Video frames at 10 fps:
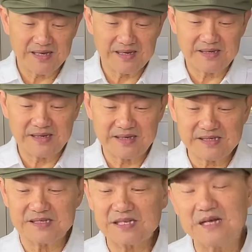
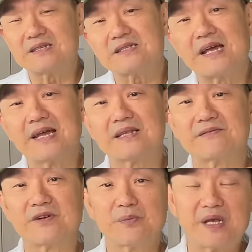as I started saying at the
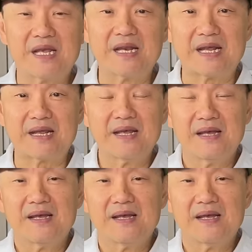very beginning,